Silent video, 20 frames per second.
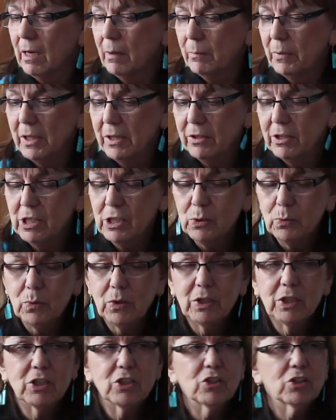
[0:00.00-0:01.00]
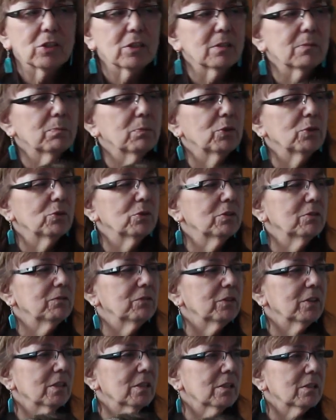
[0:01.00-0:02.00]
But this one is just
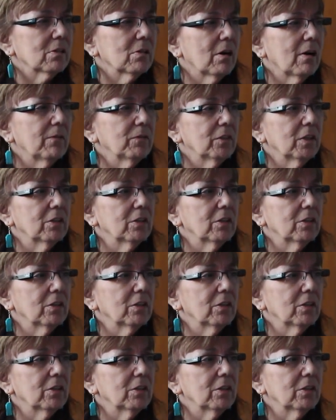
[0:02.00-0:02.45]
beautifully soft.